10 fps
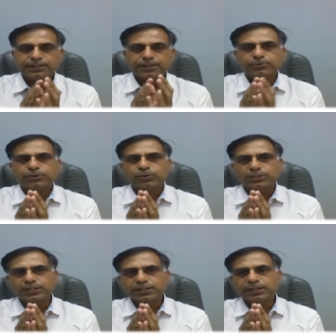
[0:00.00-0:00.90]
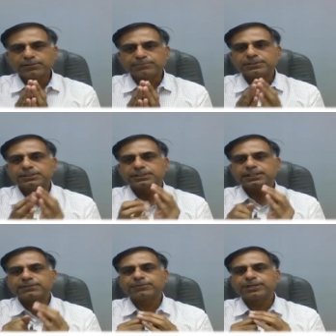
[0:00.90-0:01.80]
Now the question comes
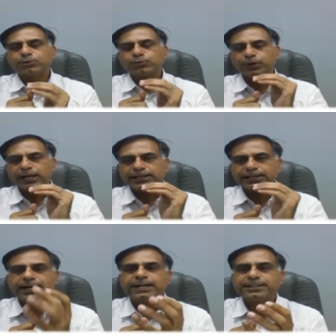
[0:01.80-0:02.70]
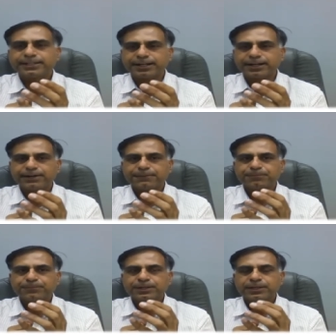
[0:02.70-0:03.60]
that when you file the ITR,
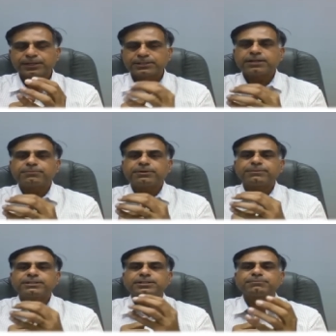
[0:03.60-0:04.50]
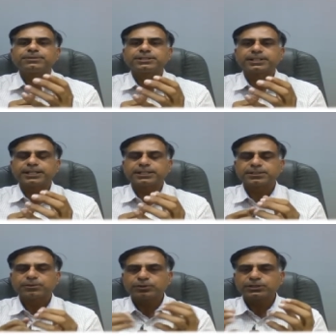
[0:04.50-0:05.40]
there may be some mistakes
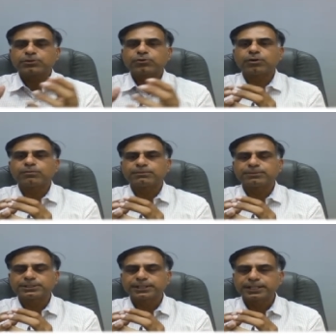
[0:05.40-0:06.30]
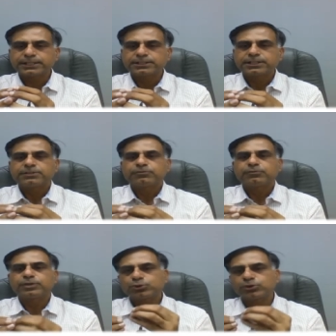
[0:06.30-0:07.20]
which are common mistakes
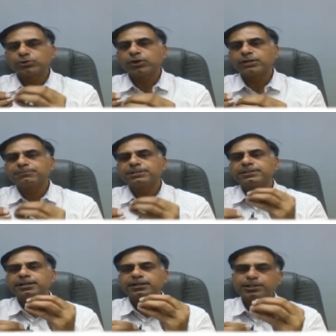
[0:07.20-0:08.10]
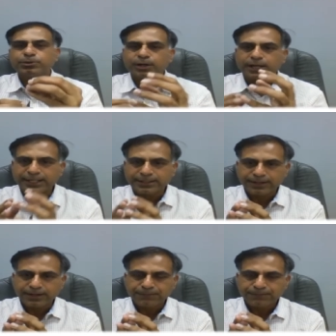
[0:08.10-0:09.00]
which should not be there in your ITR.